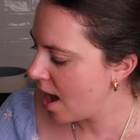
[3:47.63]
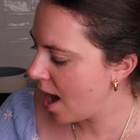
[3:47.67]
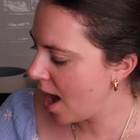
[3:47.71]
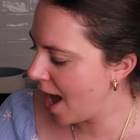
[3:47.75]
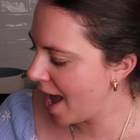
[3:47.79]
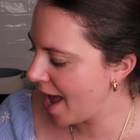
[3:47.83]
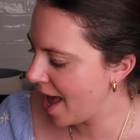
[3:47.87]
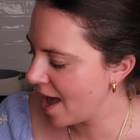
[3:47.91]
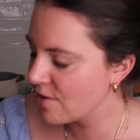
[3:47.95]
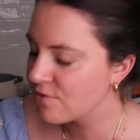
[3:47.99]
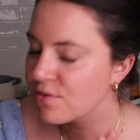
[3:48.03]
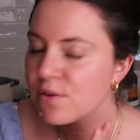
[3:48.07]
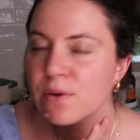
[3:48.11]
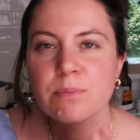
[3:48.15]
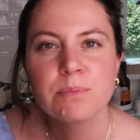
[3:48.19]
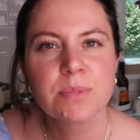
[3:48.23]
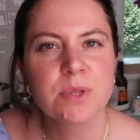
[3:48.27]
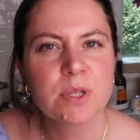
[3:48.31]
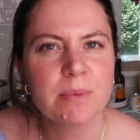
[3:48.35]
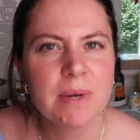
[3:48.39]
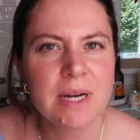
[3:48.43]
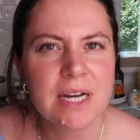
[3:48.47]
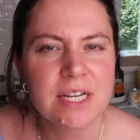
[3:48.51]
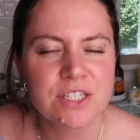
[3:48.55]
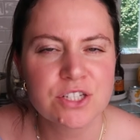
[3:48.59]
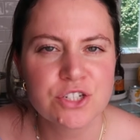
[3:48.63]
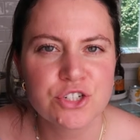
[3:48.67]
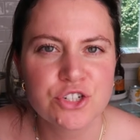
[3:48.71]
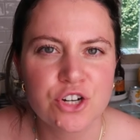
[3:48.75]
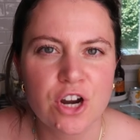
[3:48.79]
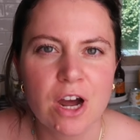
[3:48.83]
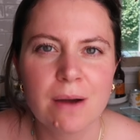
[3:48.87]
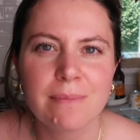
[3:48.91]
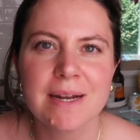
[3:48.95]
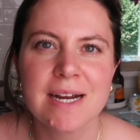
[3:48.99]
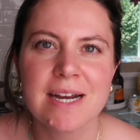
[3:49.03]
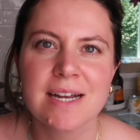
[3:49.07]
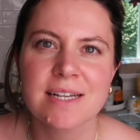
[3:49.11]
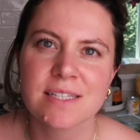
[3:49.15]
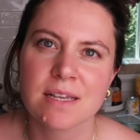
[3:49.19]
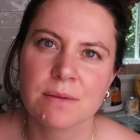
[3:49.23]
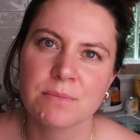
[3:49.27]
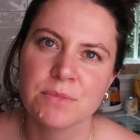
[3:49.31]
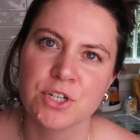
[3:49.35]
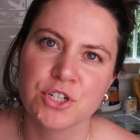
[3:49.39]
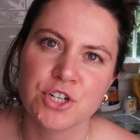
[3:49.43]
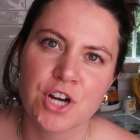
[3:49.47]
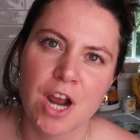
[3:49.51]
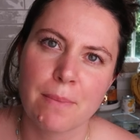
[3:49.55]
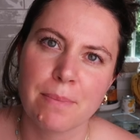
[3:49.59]
I have blueberries and strawberries.
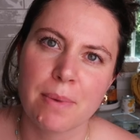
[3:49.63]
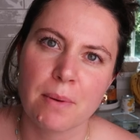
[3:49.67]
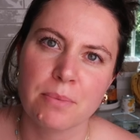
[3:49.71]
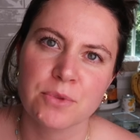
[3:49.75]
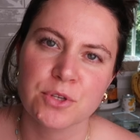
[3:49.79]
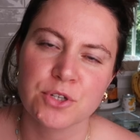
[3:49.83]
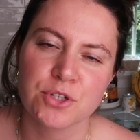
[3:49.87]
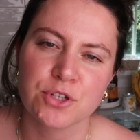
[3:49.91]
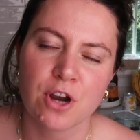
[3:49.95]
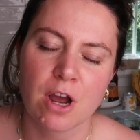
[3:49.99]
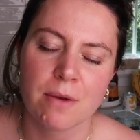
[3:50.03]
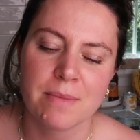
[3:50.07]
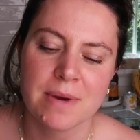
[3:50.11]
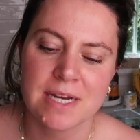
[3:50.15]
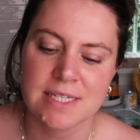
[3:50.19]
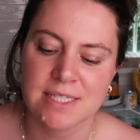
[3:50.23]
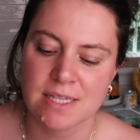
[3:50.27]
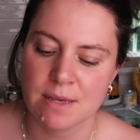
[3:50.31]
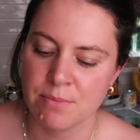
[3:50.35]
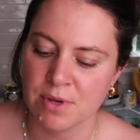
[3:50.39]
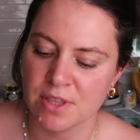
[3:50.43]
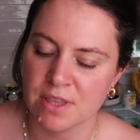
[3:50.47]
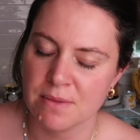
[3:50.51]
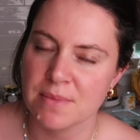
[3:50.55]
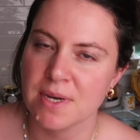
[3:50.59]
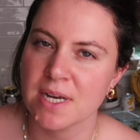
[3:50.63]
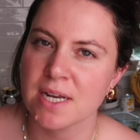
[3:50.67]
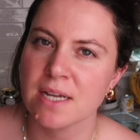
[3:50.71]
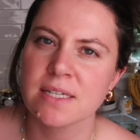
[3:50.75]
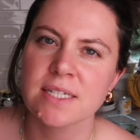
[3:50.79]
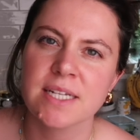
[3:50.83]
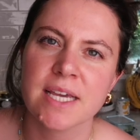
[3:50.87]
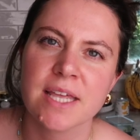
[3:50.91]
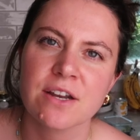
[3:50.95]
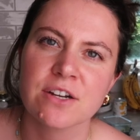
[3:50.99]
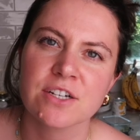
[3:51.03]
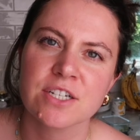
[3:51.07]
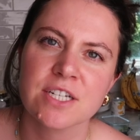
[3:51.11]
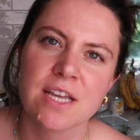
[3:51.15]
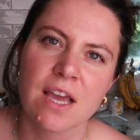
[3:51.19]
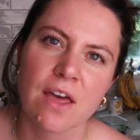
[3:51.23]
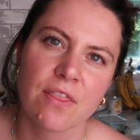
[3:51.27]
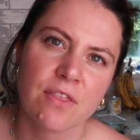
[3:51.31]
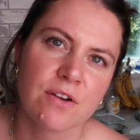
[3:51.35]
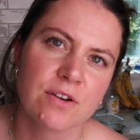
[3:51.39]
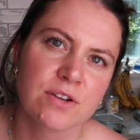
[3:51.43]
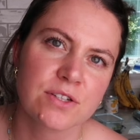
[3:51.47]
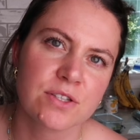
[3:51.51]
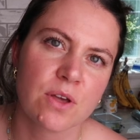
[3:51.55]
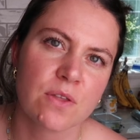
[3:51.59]
I'm gonna chop up the strawberries and put them in a container
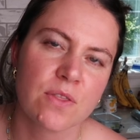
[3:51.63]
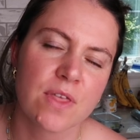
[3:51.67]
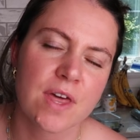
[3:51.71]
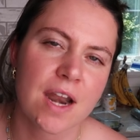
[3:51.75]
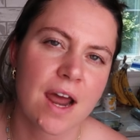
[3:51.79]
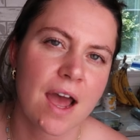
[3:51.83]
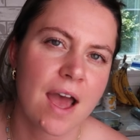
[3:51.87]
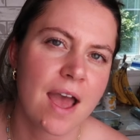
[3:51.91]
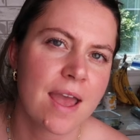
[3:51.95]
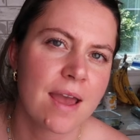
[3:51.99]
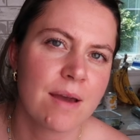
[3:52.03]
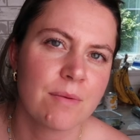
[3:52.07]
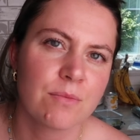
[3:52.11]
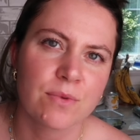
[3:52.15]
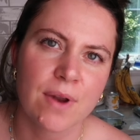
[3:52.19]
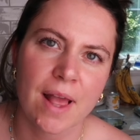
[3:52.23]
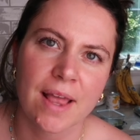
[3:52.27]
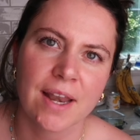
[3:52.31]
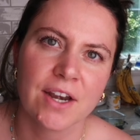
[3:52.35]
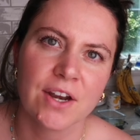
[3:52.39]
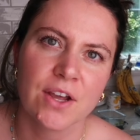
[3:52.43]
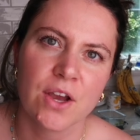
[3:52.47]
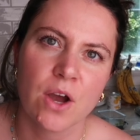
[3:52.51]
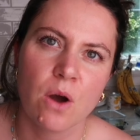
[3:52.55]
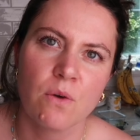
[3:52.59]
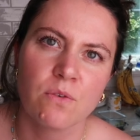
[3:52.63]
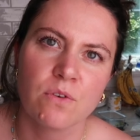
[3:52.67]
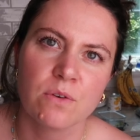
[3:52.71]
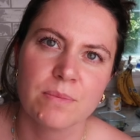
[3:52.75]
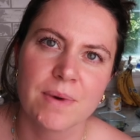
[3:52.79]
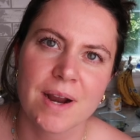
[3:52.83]
together so that I am ready to go for